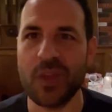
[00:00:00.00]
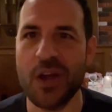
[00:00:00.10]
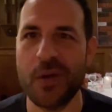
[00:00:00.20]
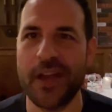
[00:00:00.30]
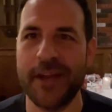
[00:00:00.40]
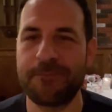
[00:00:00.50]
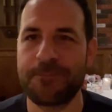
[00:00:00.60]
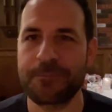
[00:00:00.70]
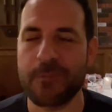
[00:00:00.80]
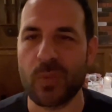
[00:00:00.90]
Okay,
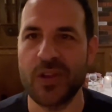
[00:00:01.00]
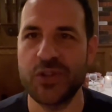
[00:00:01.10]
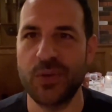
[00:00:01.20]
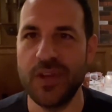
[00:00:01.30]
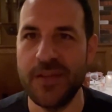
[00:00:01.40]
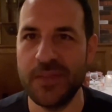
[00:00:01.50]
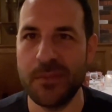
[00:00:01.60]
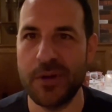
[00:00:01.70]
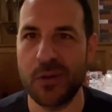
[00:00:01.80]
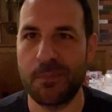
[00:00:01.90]
so even the
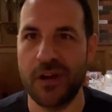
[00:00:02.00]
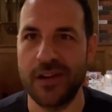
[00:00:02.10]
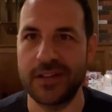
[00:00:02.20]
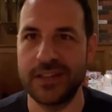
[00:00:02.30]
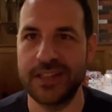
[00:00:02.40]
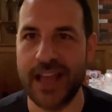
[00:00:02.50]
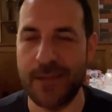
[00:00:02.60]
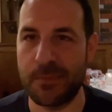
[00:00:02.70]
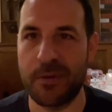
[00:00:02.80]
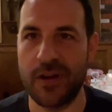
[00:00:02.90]
middle part came
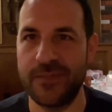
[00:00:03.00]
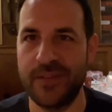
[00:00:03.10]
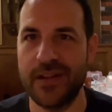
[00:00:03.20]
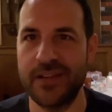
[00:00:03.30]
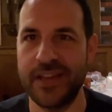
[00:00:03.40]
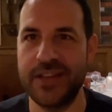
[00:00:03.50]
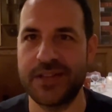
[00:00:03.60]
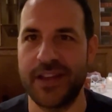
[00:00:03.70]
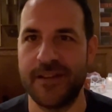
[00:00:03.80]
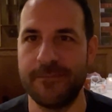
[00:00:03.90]
apart very
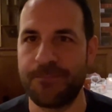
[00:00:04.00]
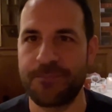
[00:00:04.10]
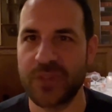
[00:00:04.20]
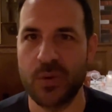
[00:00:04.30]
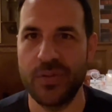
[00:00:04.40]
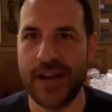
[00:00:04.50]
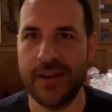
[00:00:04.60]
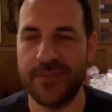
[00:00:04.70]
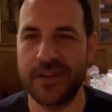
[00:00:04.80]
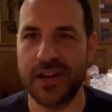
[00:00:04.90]
easy without
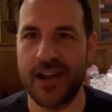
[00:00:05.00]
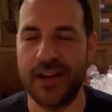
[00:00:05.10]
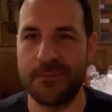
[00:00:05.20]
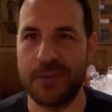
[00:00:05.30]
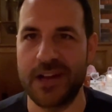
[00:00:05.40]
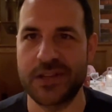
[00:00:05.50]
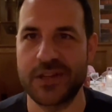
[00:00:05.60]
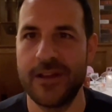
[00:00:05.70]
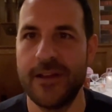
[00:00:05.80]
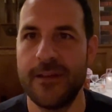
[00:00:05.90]
having to cut it much.
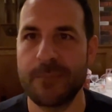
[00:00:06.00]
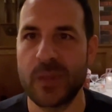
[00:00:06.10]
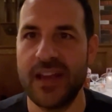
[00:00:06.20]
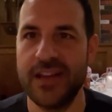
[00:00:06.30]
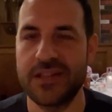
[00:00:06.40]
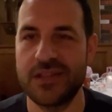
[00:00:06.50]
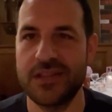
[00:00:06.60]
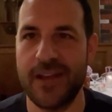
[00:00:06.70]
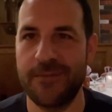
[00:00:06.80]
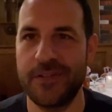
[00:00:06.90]
It's
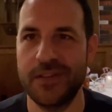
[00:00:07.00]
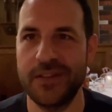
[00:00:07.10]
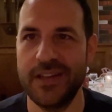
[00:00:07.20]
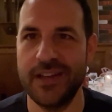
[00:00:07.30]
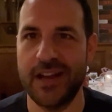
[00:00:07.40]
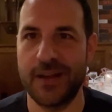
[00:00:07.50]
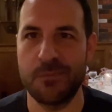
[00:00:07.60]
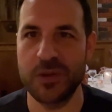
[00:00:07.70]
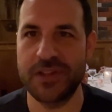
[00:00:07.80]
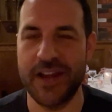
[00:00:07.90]
definitely
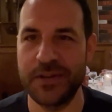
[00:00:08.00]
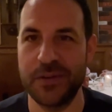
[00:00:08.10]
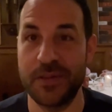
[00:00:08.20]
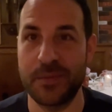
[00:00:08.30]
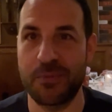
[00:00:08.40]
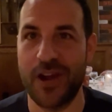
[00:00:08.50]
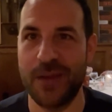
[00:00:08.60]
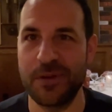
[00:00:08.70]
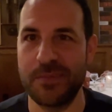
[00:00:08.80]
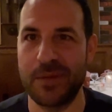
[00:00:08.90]
more tender than the
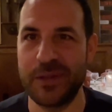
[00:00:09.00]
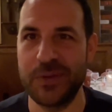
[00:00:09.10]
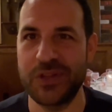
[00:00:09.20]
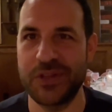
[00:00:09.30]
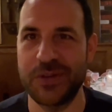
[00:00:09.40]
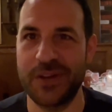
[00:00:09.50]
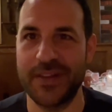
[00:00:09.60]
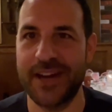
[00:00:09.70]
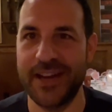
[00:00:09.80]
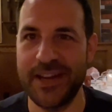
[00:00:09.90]
prime rib I'm used to. Not
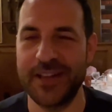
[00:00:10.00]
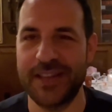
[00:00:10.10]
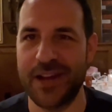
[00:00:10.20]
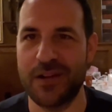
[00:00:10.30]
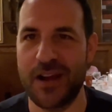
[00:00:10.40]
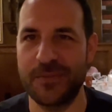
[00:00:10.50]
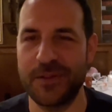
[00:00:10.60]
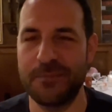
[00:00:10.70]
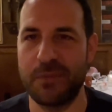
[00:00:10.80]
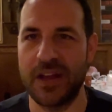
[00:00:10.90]
that I eat it that
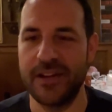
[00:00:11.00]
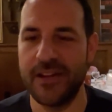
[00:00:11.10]
often, but